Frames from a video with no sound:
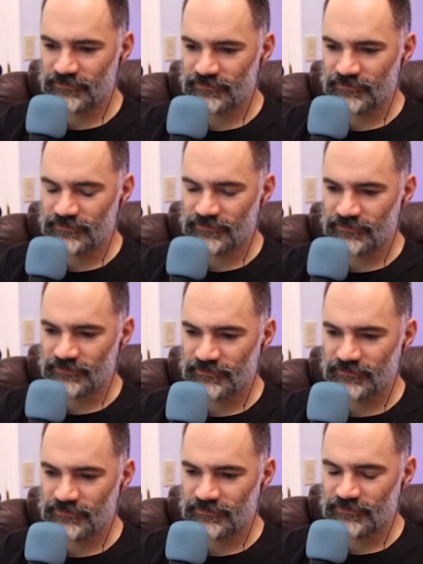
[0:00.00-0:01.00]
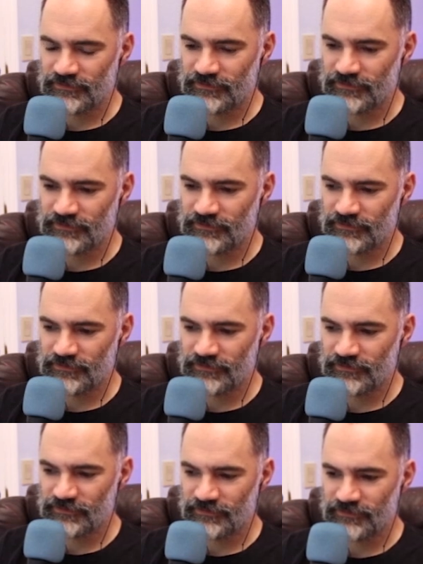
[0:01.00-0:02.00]

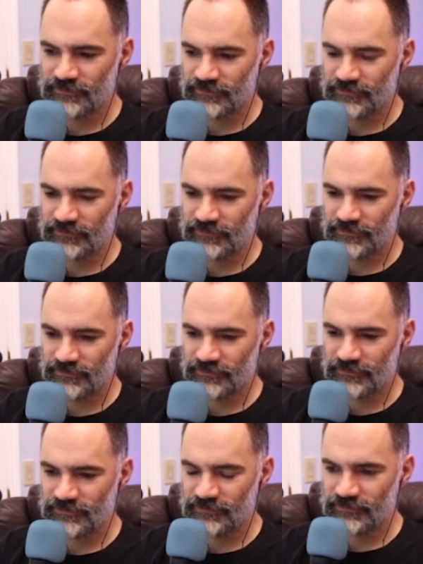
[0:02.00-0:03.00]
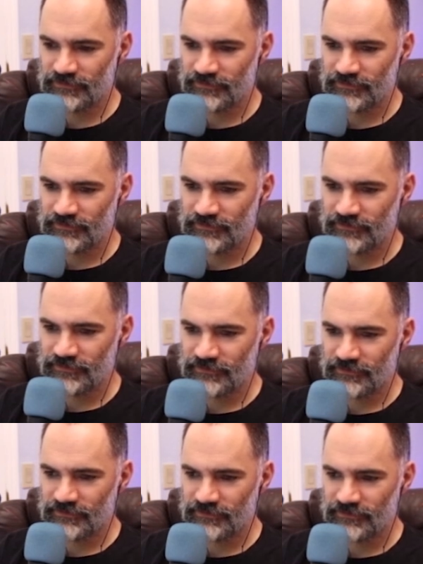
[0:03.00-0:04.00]

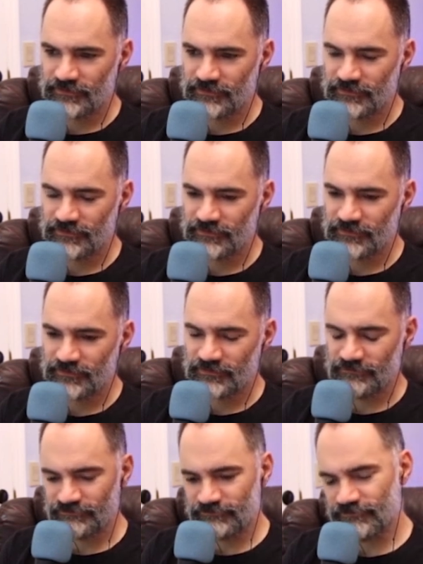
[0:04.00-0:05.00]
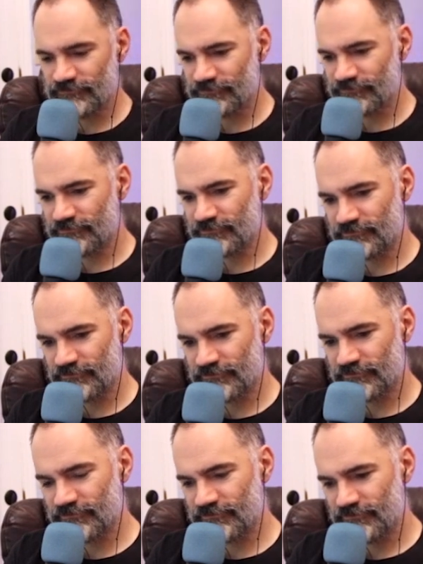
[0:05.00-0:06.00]
The person shown says nothing.